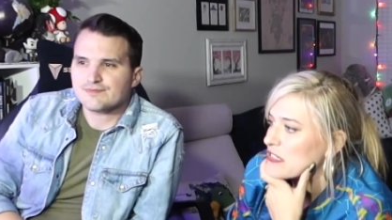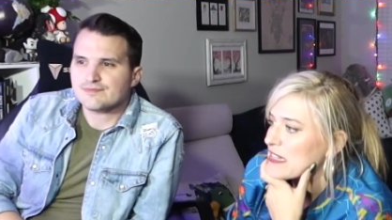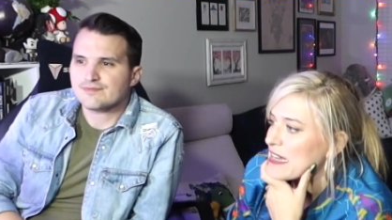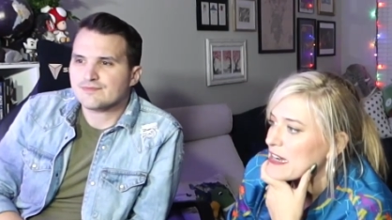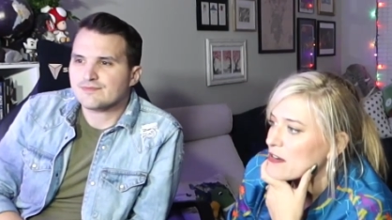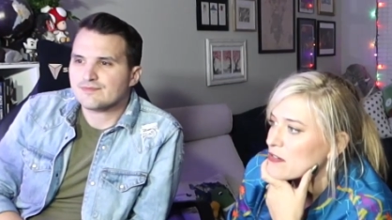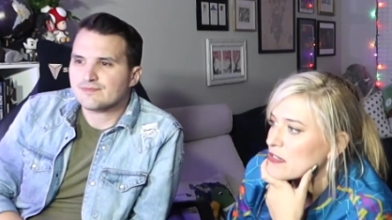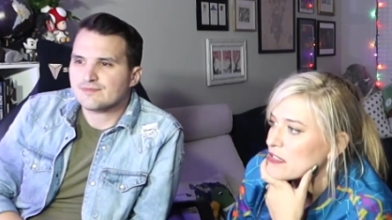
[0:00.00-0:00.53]

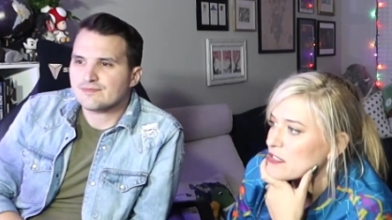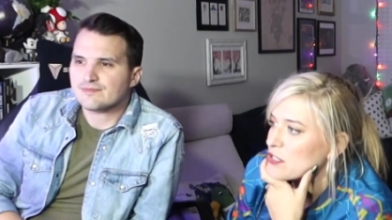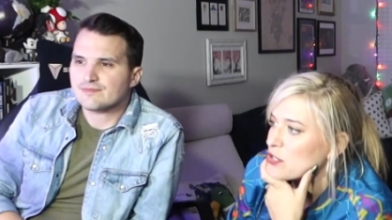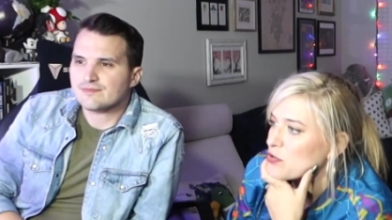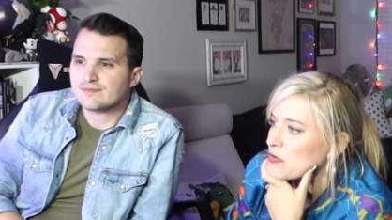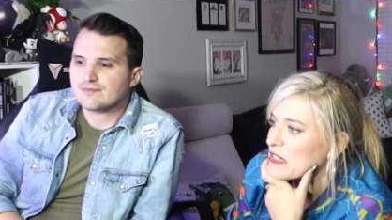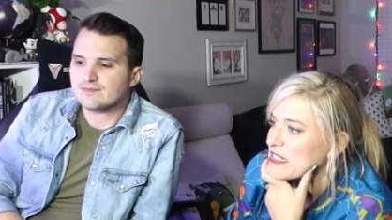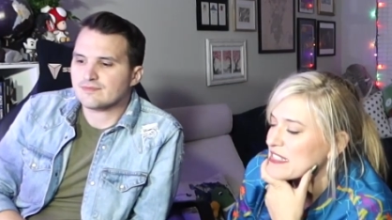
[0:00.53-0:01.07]
Speaker 1: down
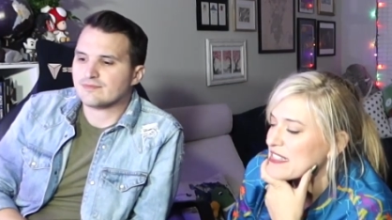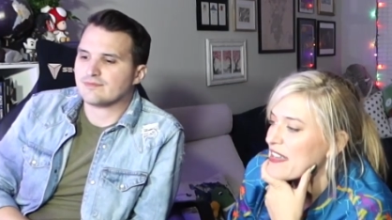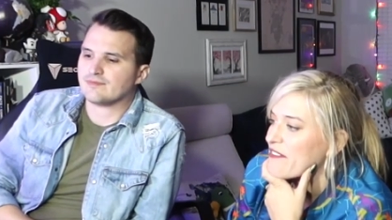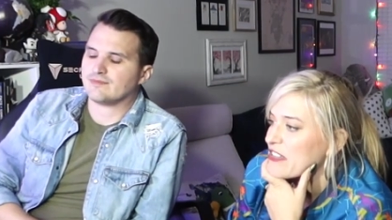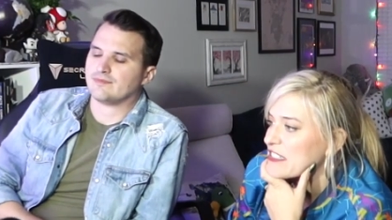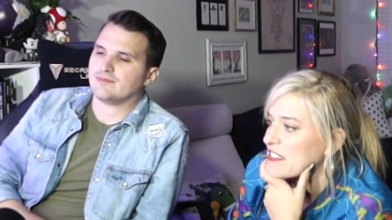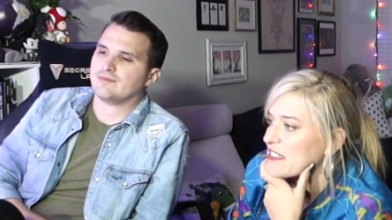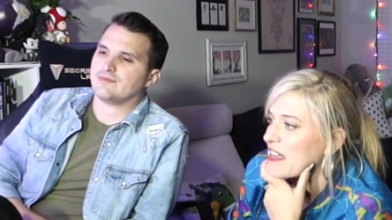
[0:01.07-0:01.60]
to a
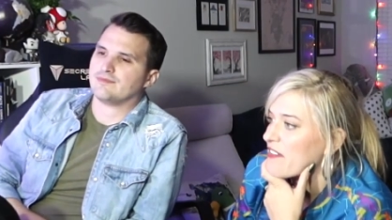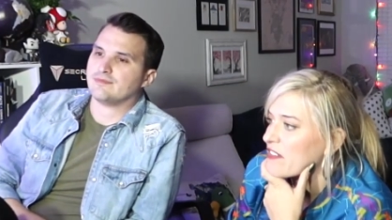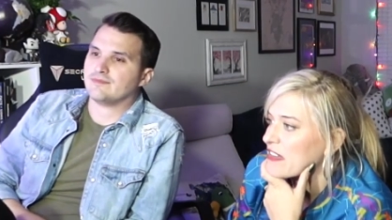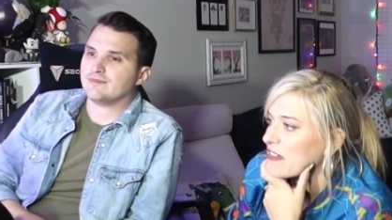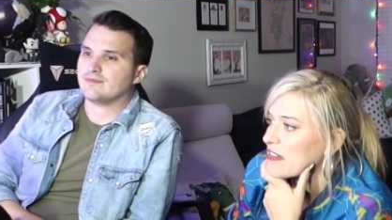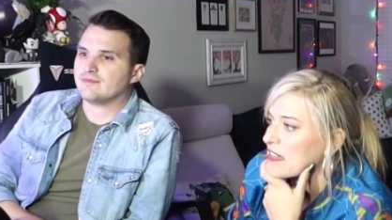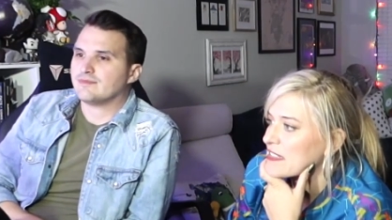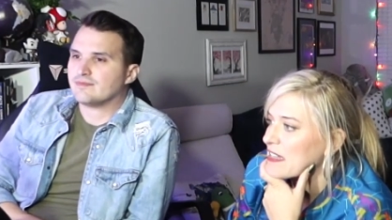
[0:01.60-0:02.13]
7
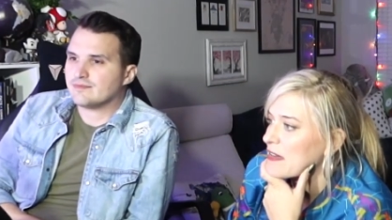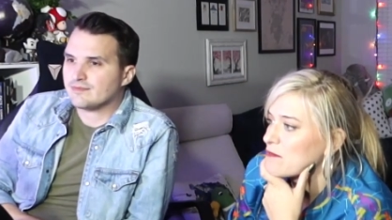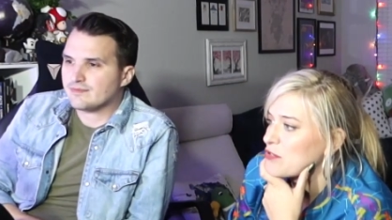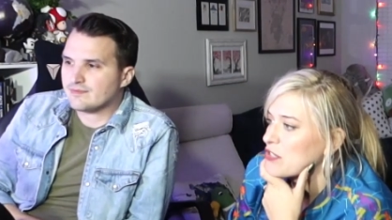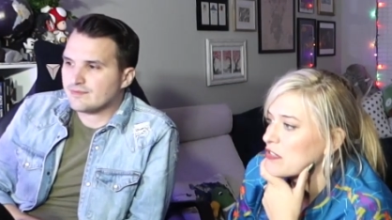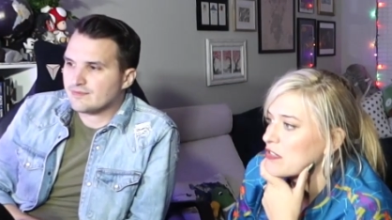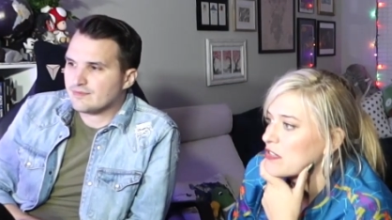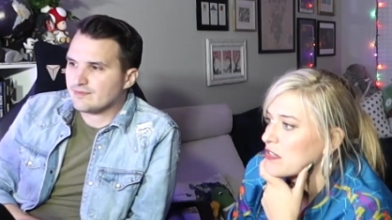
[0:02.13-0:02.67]
7 because I'm.
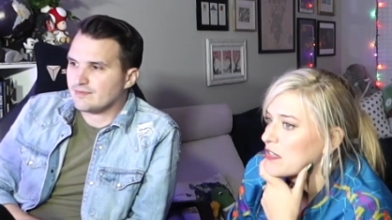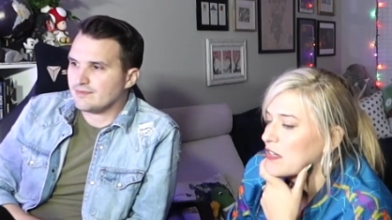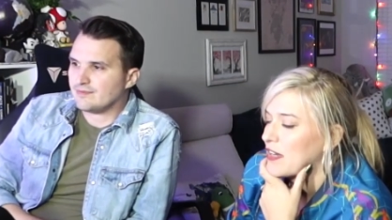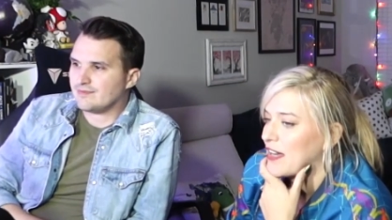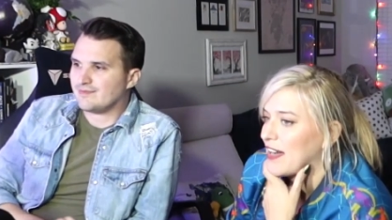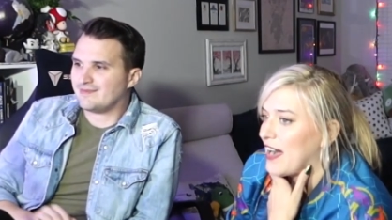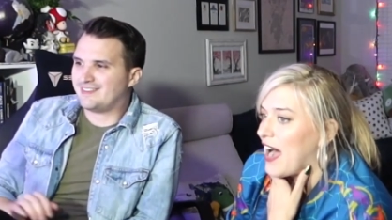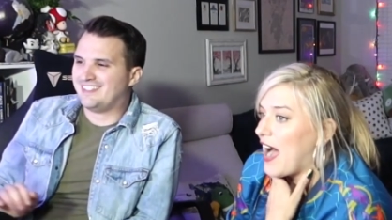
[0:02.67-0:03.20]
What?
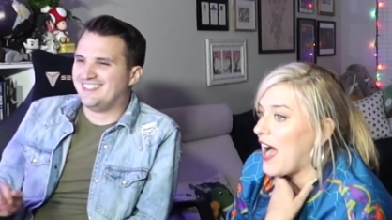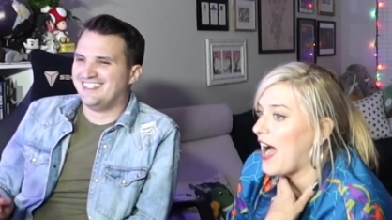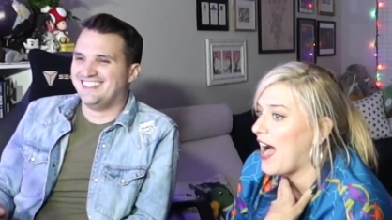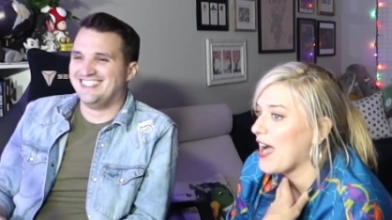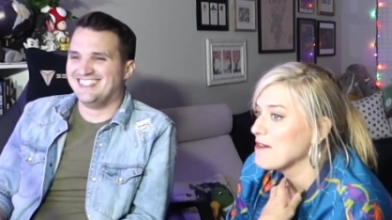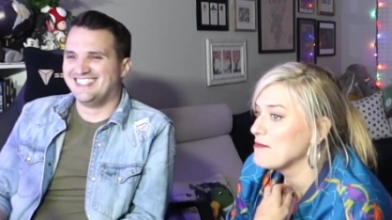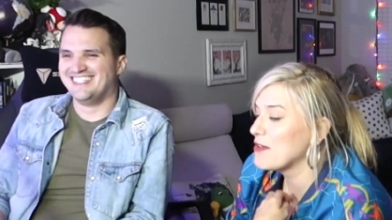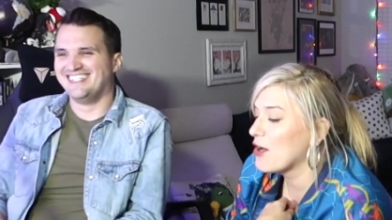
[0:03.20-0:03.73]

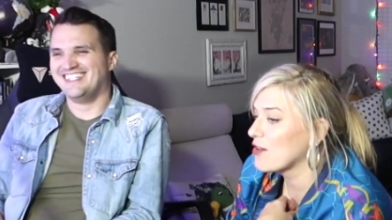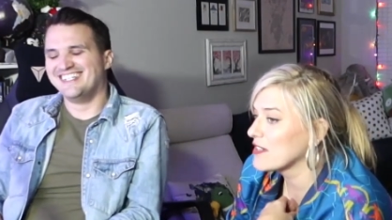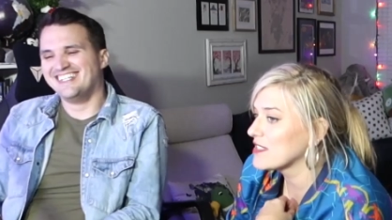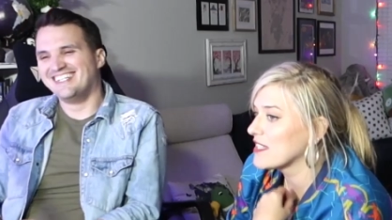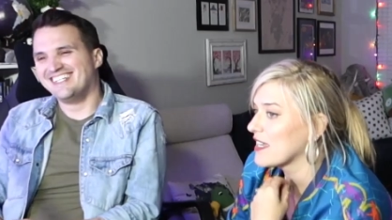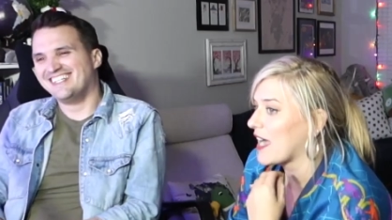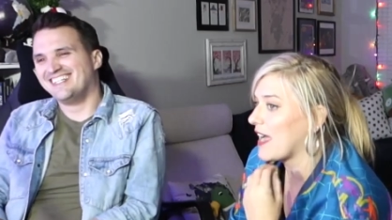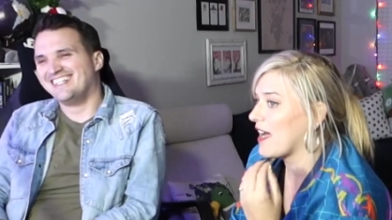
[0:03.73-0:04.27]
I'm
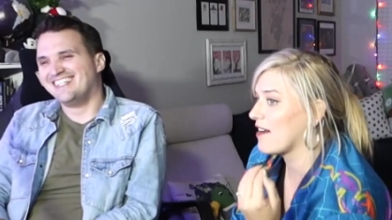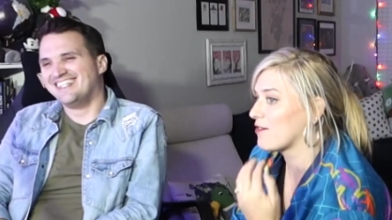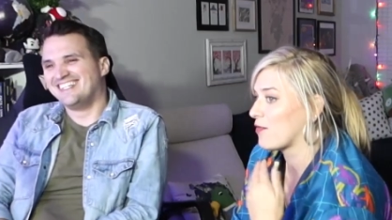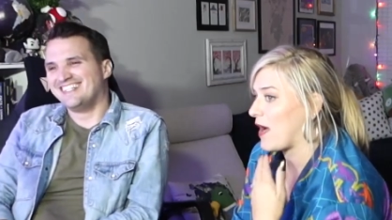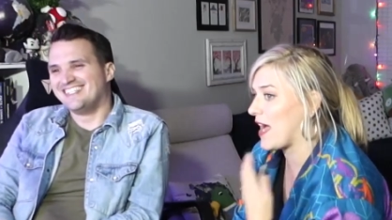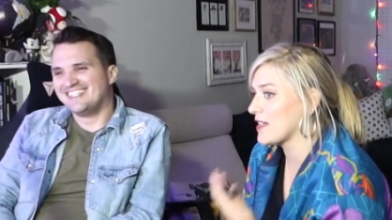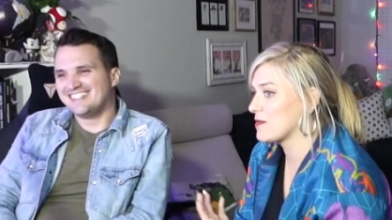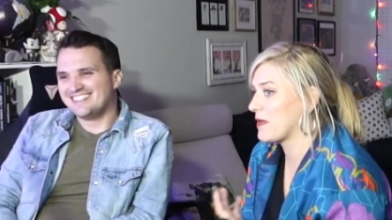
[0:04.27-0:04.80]
noticing I have
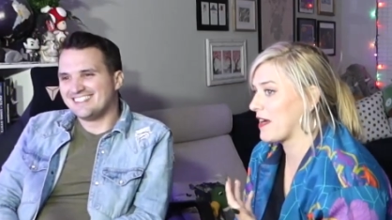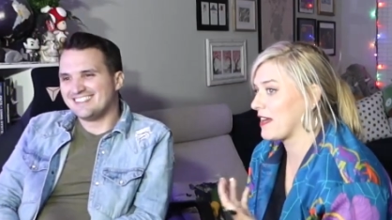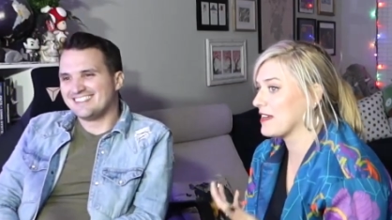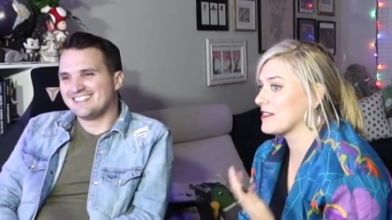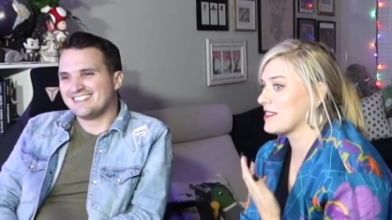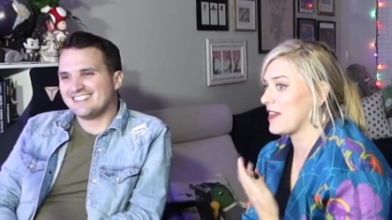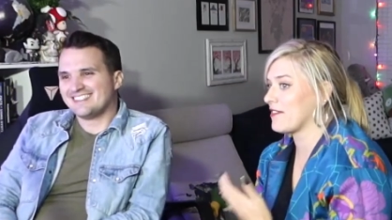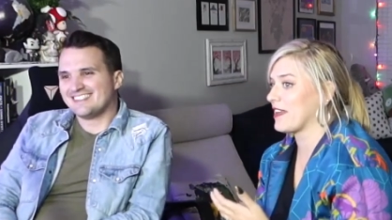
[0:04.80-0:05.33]
raspberry
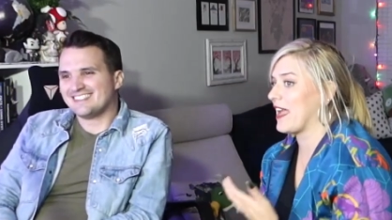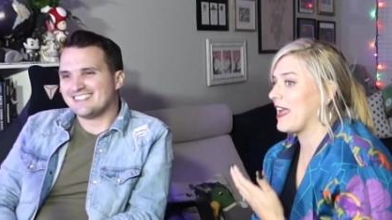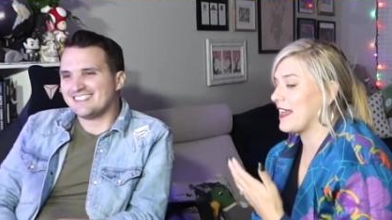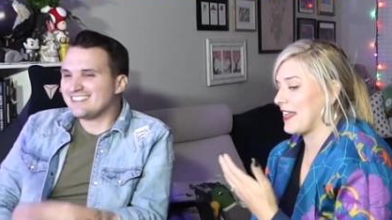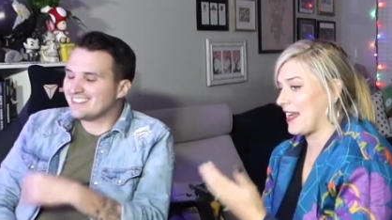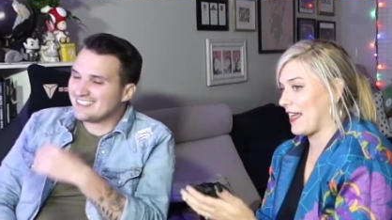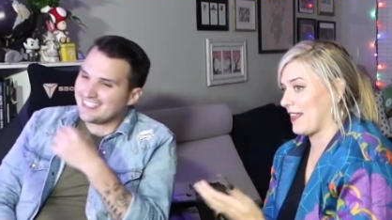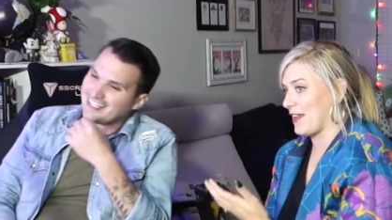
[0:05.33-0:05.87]
to seven
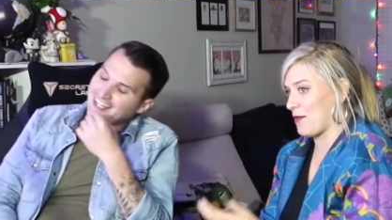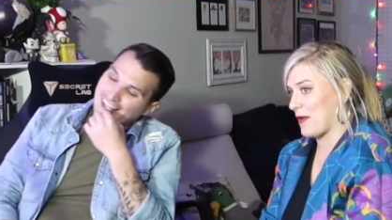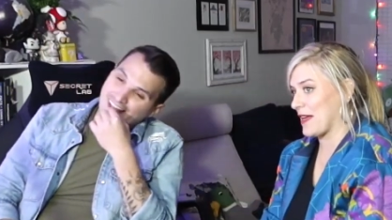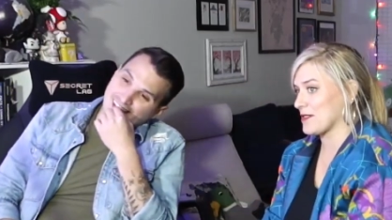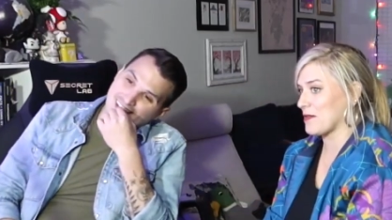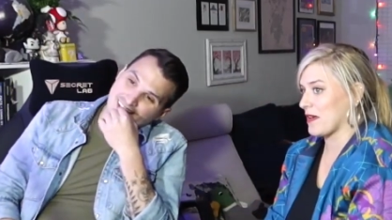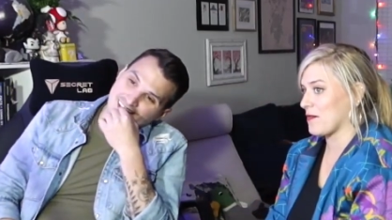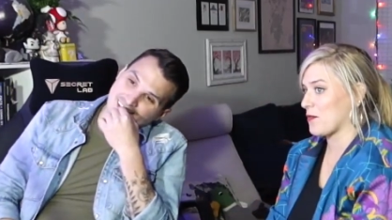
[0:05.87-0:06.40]
eight, and I like
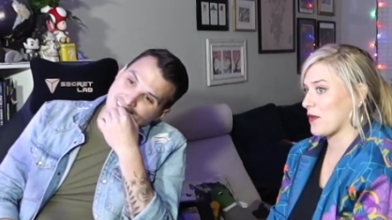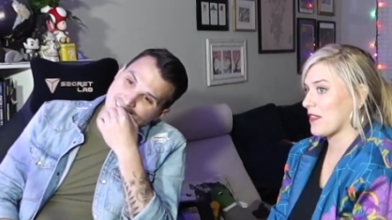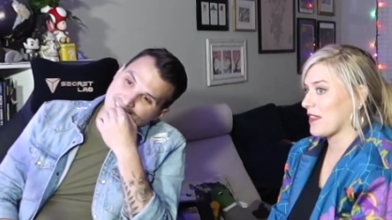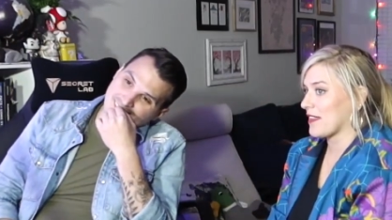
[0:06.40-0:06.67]
raspberry more than